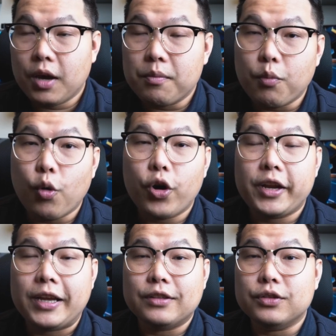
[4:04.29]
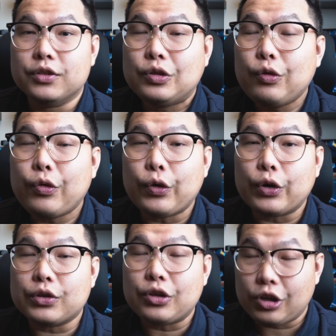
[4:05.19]
more than
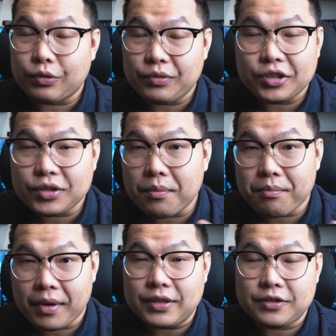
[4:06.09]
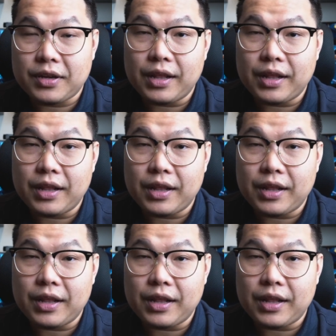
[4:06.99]
2/3 of its battery